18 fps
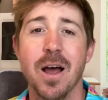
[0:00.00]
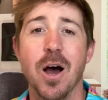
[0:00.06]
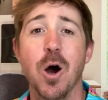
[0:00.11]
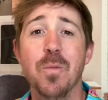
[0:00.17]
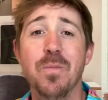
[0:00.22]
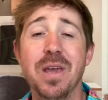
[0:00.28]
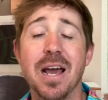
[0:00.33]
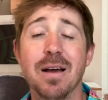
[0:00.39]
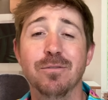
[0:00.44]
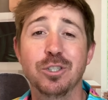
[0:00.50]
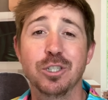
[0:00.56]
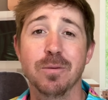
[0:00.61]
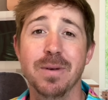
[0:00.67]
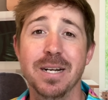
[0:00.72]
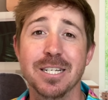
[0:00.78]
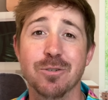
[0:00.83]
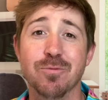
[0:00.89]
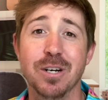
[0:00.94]
Hope you have a
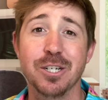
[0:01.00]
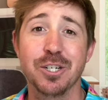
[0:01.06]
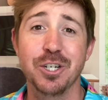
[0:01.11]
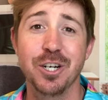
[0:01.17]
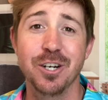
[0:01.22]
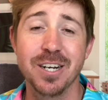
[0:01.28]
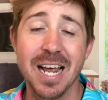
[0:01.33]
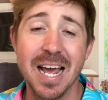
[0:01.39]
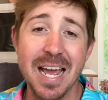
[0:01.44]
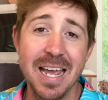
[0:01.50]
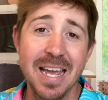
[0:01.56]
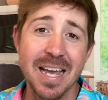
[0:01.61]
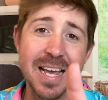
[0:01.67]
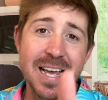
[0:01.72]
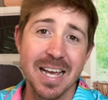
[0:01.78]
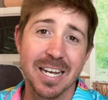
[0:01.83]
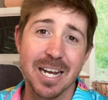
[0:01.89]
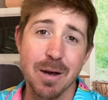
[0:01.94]
tremendous rest of your day.
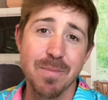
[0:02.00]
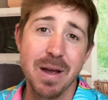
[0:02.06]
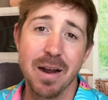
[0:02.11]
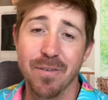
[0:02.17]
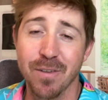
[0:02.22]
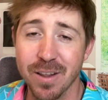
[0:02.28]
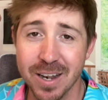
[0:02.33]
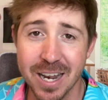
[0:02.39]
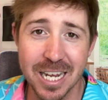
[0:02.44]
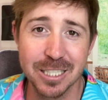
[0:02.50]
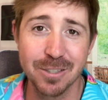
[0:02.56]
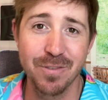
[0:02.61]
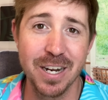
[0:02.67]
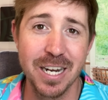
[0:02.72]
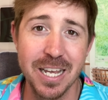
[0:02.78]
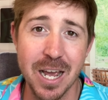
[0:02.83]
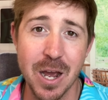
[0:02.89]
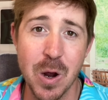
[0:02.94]
Come back for the next
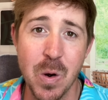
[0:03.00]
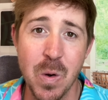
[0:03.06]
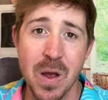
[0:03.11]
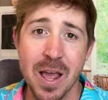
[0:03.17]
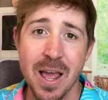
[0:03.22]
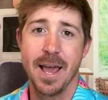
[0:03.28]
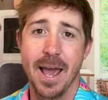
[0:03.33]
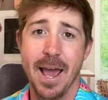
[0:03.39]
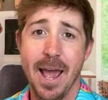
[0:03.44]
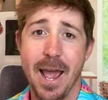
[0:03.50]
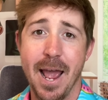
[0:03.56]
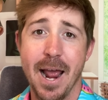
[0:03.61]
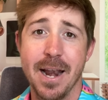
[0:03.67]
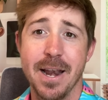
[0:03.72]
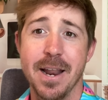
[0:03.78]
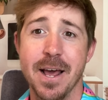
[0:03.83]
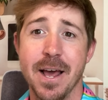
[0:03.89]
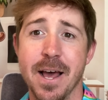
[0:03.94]
video.
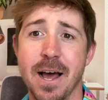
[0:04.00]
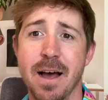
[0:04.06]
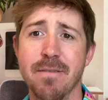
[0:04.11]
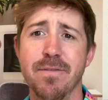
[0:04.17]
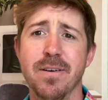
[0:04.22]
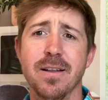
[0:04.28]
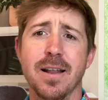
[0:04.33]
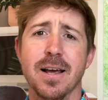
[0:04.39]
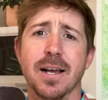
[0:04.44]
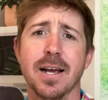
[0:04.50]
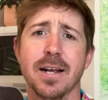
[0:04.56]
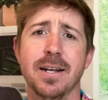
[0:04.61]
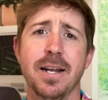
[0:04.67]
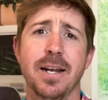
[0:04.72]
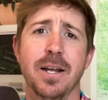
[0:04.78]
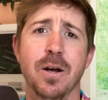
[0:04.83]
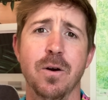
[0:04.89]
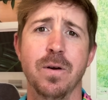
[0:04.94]
And uh, I feel like I
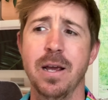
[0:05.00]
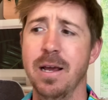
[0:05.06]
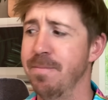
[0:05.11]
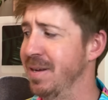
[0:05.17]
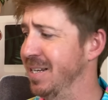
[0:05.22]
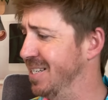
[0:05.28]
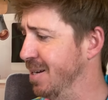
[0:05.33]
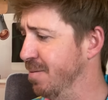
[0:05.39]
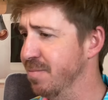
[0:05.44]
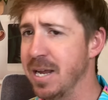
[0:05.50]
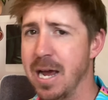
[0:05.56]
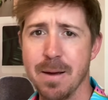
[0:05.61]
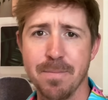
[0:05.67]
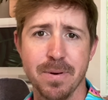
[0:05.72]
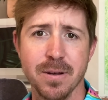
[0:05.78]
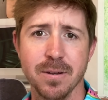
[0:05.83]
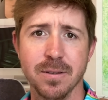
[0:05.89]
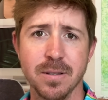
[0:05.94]
need to go get me some
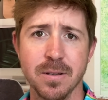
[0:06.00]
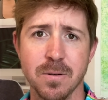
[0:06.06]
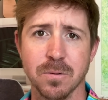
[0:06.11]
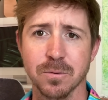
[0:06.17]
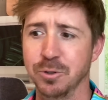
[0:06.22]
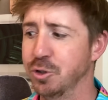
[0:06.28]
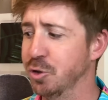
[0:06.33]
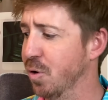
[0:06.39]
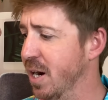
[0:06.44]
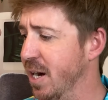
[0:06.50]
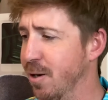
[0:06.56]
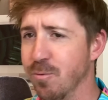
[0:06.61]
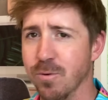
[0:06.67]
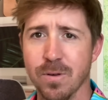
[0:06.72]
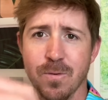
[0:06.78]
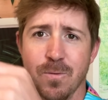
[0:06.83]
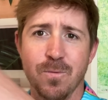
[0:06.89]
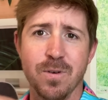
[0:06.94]
type of little drink
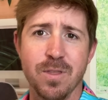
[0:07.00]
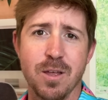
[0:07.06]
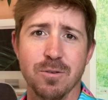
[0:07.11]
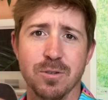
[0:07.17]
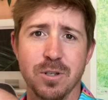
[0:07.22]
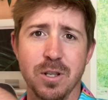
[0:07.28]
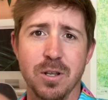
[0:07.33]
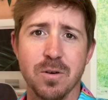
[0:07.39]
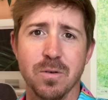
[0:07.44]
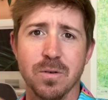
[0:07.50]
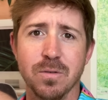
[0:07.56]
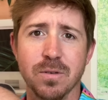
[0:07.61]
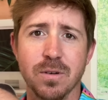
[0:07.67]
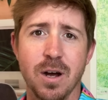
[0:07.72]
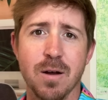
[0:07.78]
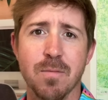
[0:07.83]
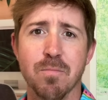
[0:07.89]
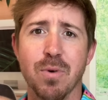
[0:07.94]
with one of those little
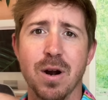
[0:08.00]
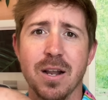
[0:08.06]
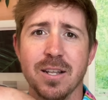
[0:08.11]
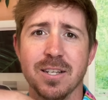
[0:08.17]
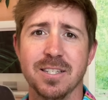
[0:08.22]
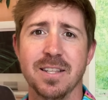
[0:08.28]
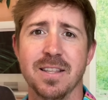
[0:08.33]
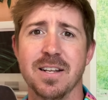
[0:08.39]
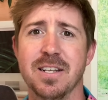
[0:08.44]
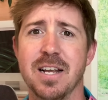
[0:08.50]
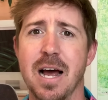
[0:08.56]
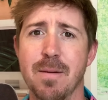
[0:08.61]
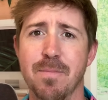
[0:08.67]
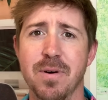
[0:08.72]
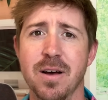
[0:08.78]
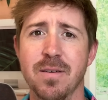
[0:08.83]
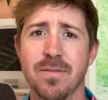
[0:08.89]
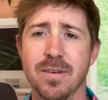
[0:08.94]
umbrellas in the
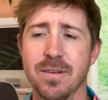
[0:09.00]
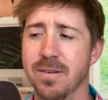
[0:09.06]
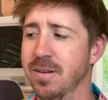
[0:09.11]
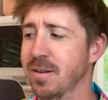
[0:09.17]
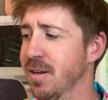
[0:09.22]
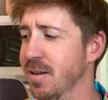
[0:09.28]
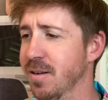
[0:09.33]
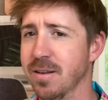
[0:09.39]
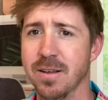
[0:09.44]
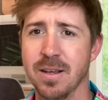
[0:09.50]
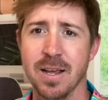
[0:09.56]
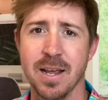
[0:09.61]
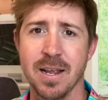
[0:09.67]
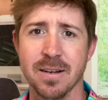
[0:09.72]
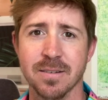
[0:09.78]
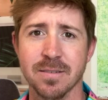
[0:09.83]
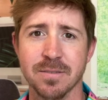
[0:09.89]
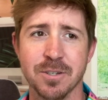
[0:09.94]
top of it.
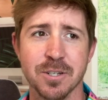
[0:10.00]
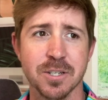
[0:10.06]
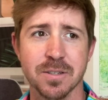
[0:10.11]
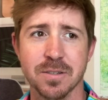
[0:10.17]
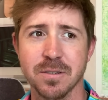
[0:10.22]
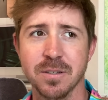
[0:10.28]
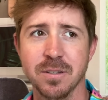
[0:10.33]
And just,